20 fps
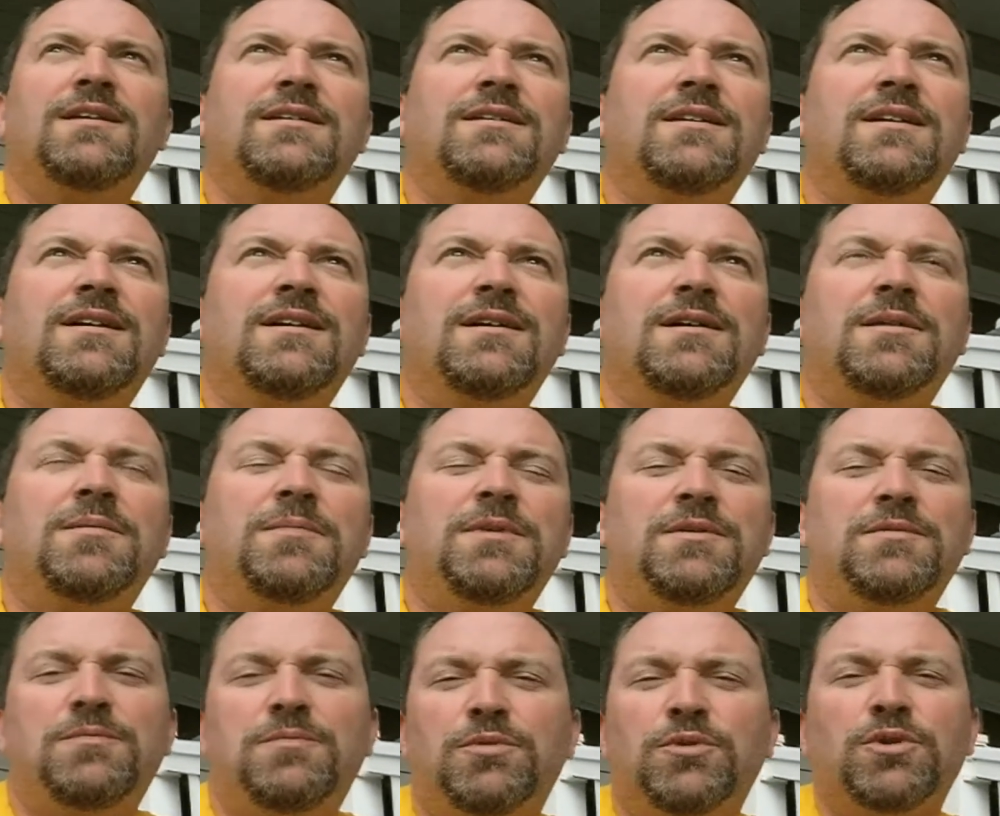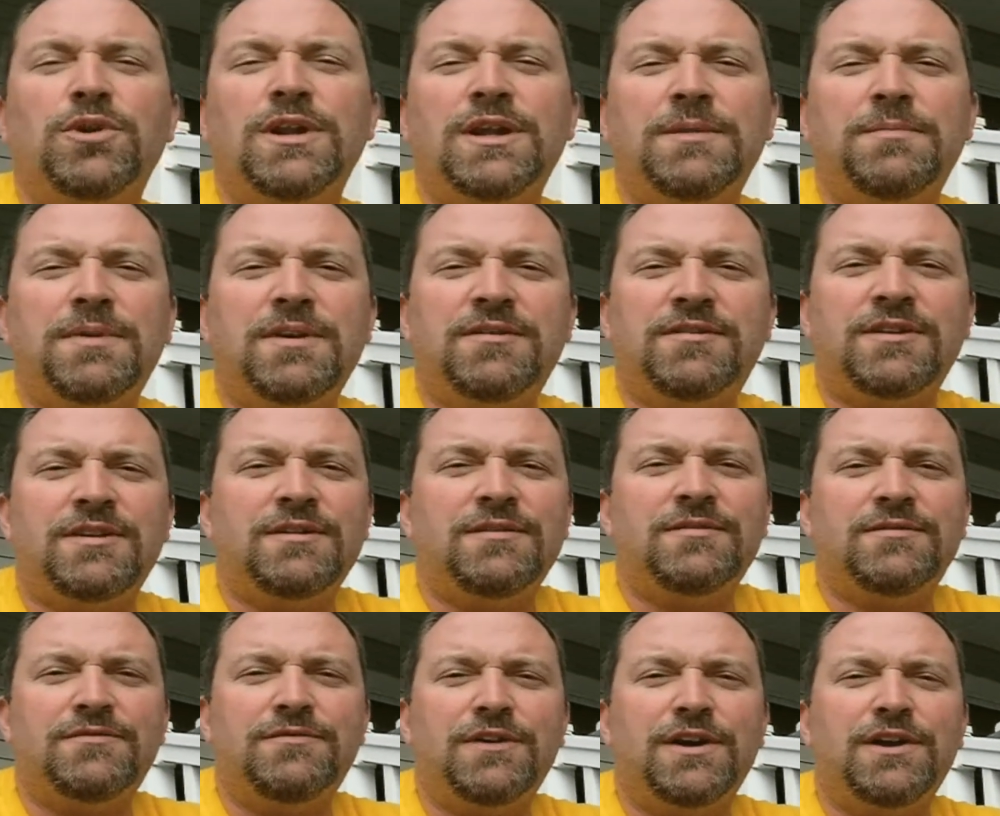Uh, been brutally busy,
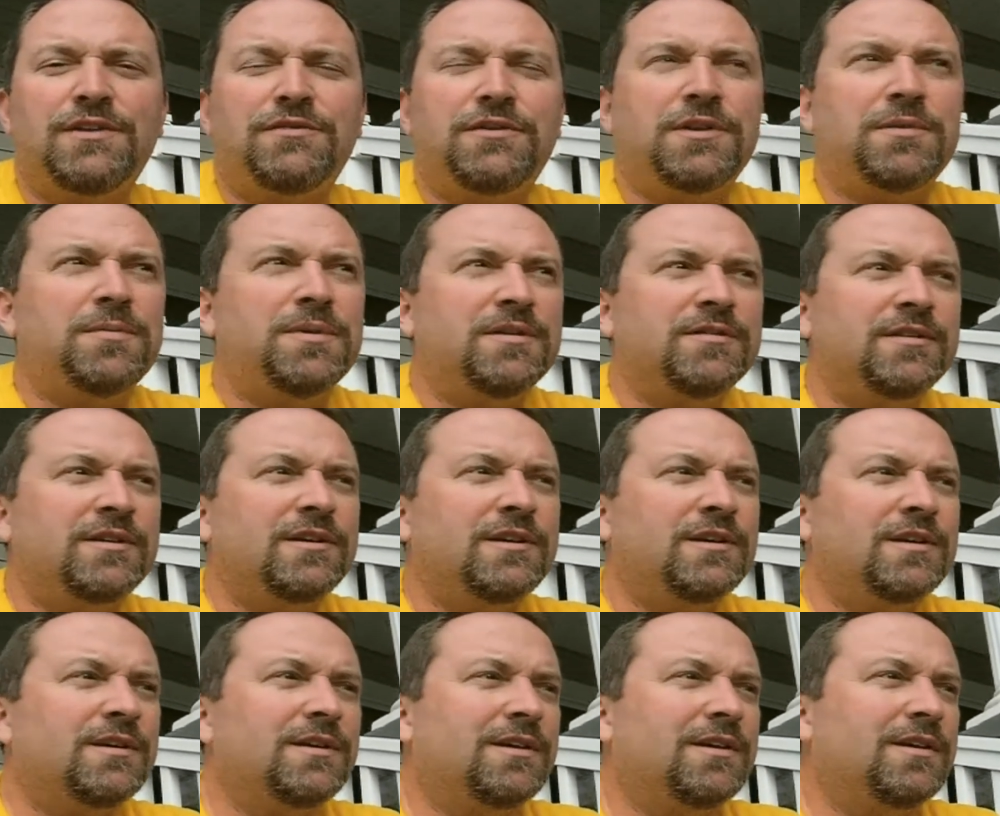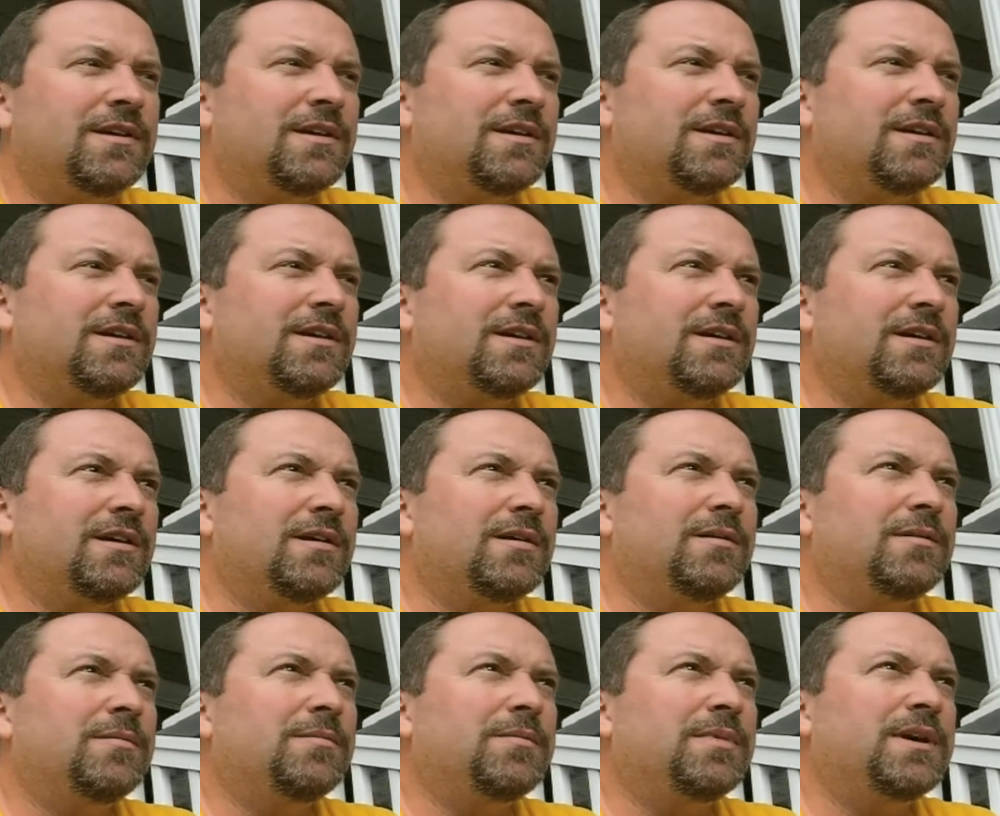very very busy.
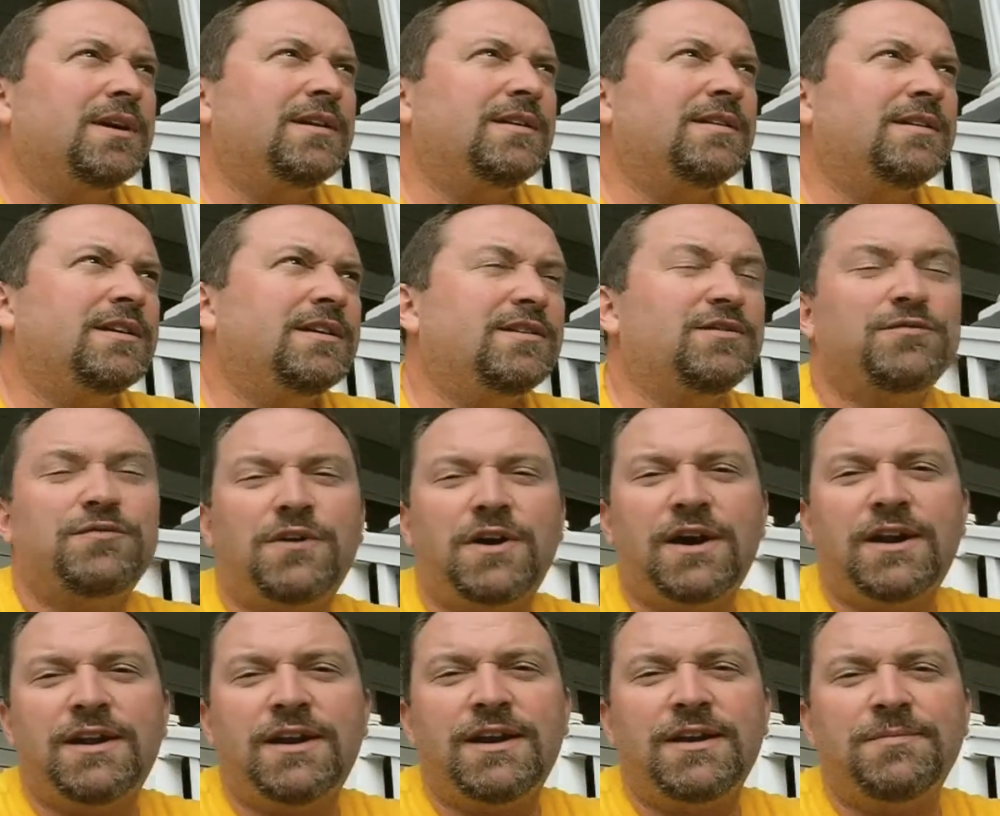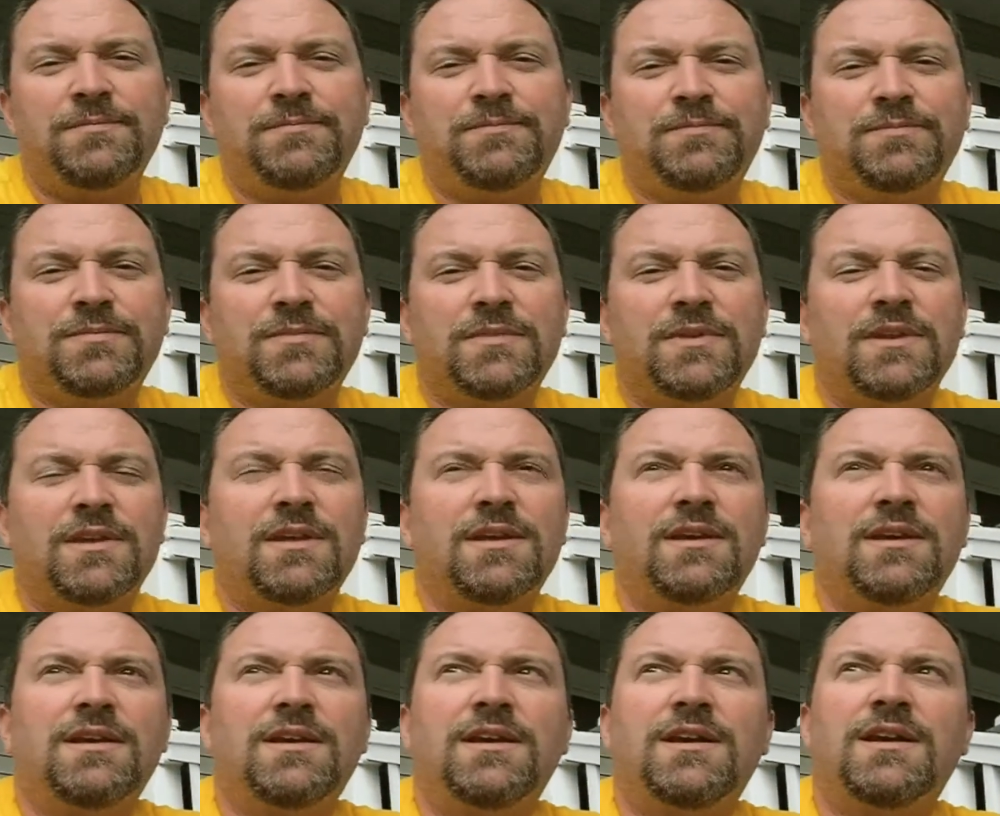But it's Friday,
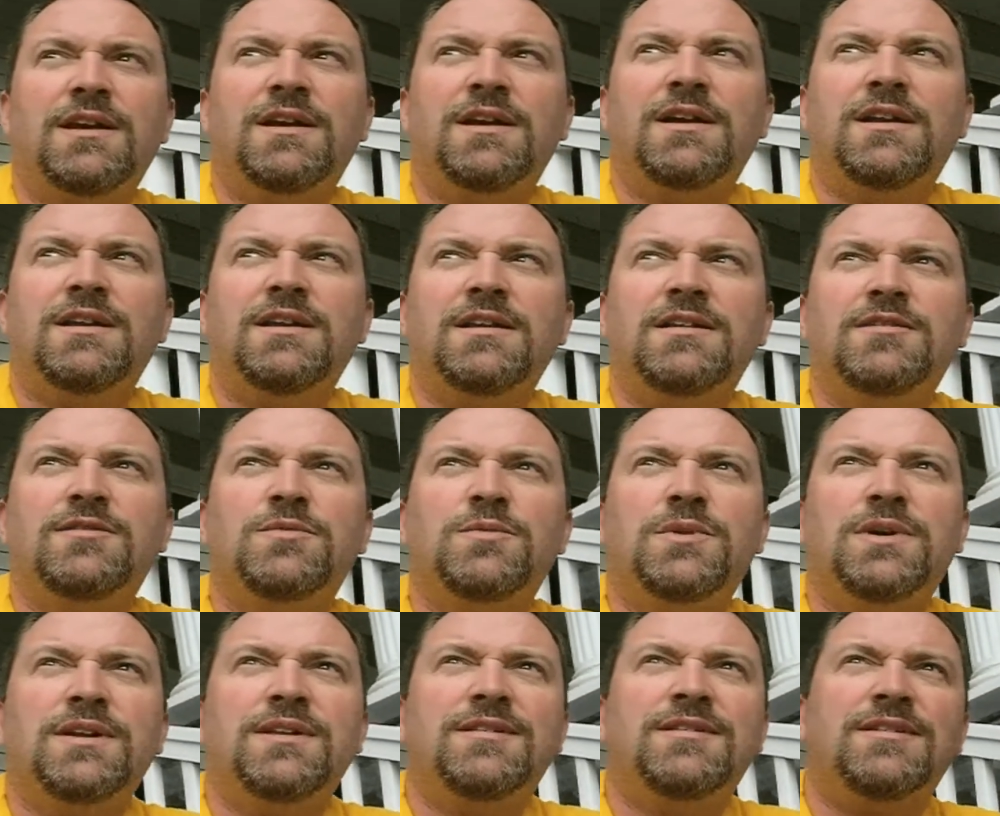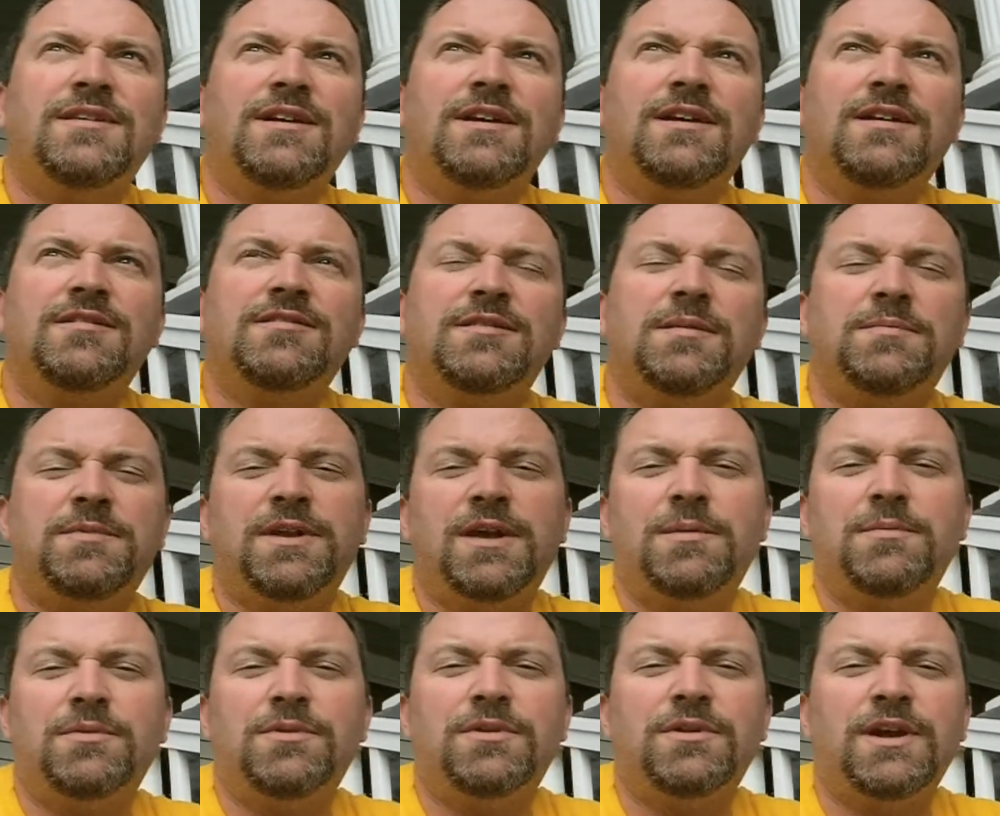and it's what uh,
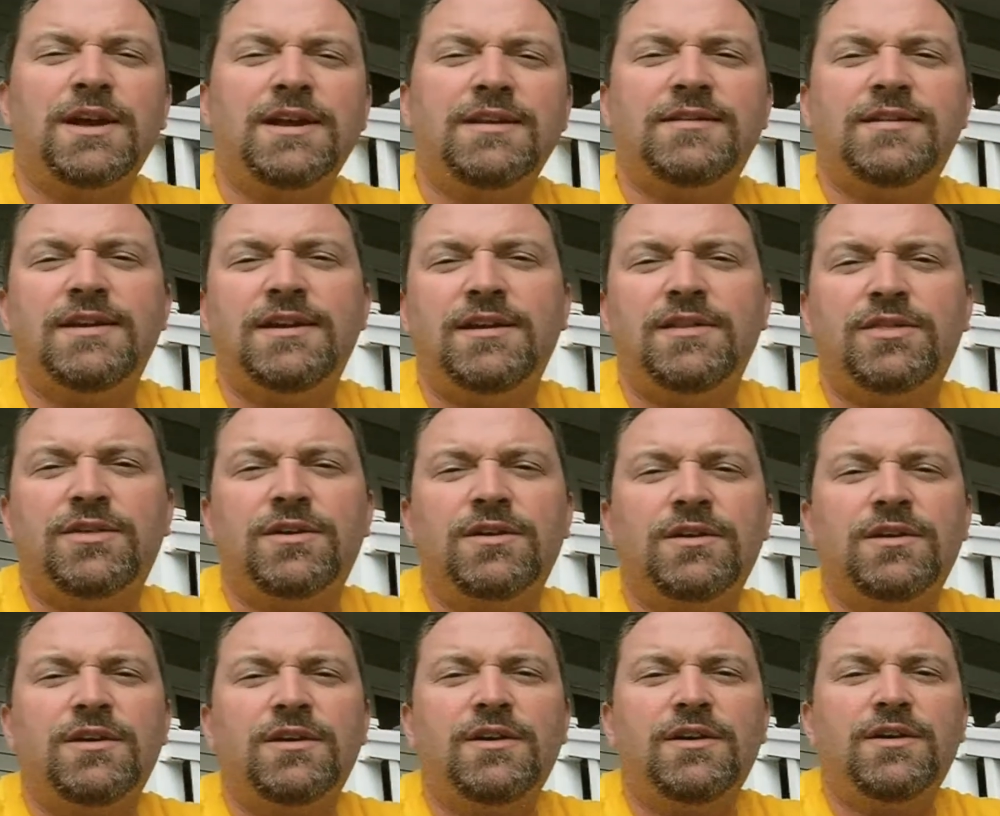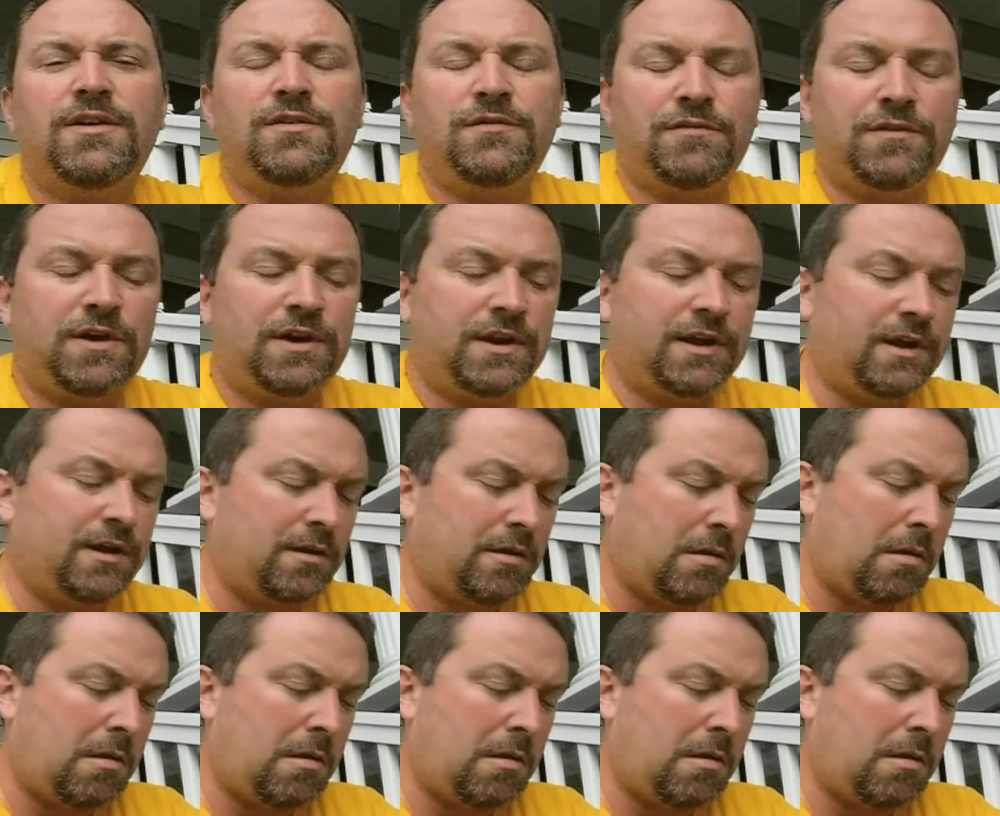September 18th, Friday,